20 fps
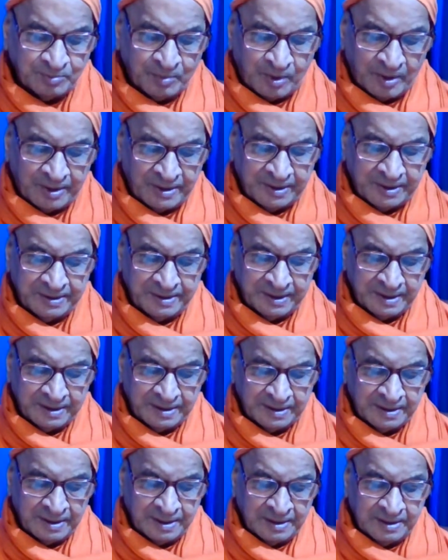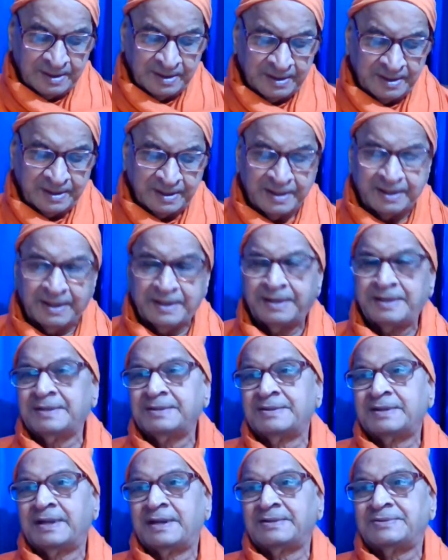in his body
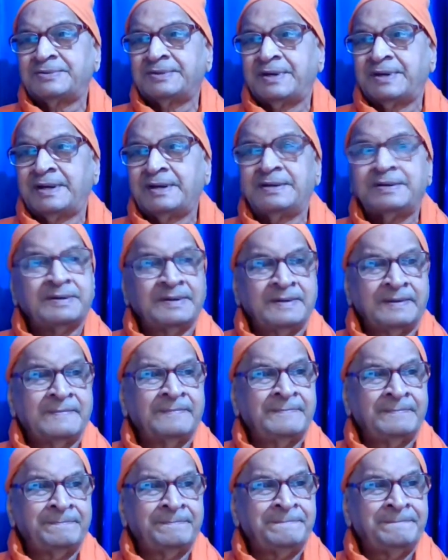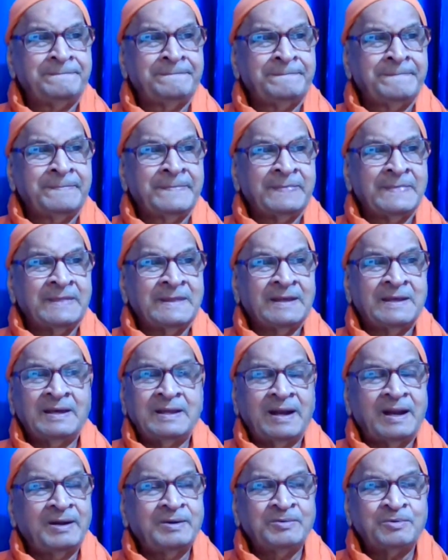indicating that state?
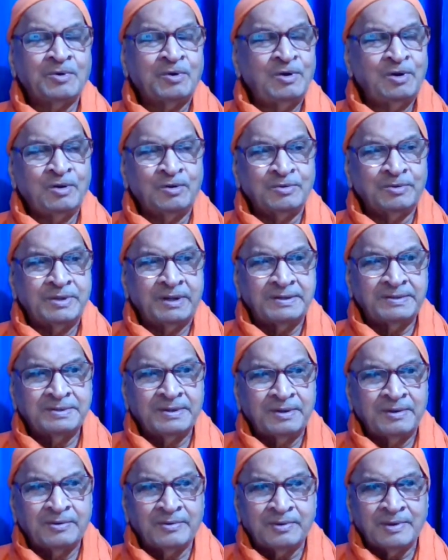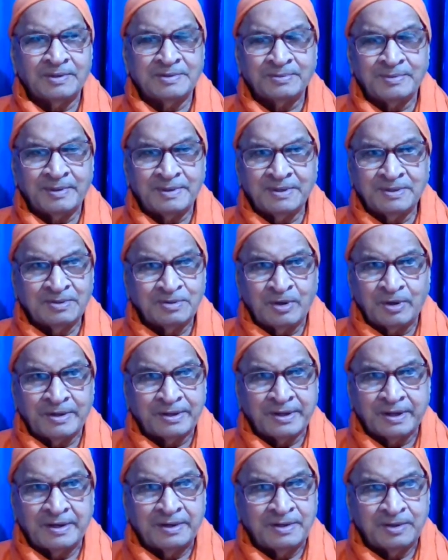Here I told you that Nirvikal Samadhi is
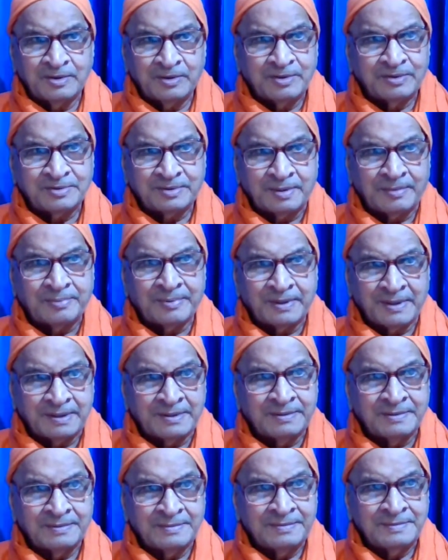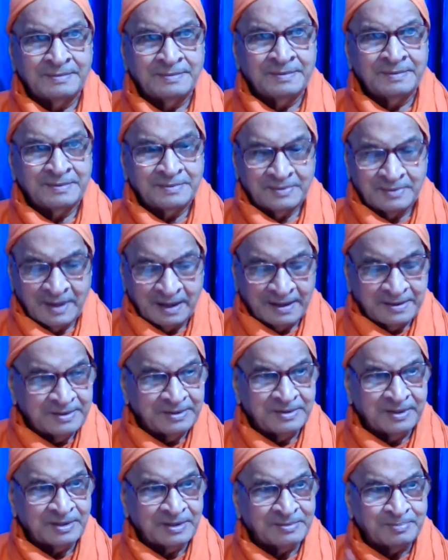not a continuous affair.
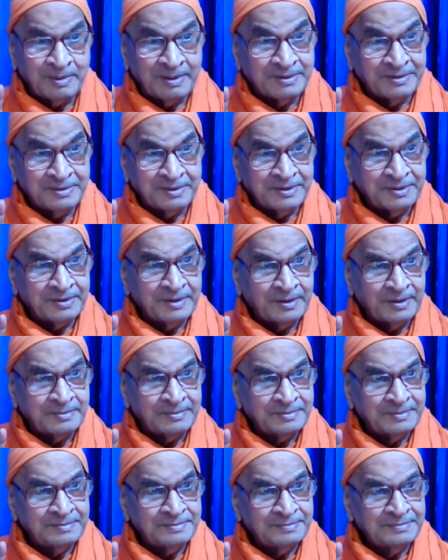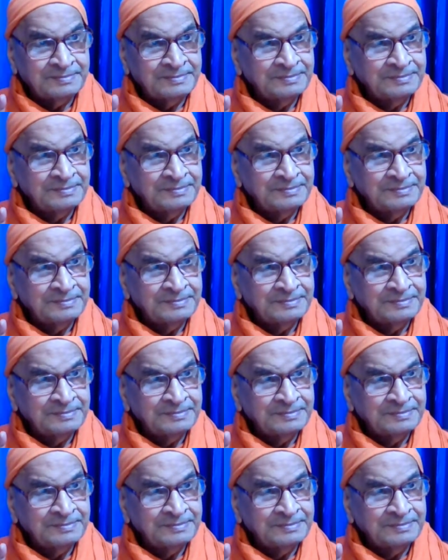That he is explaining now.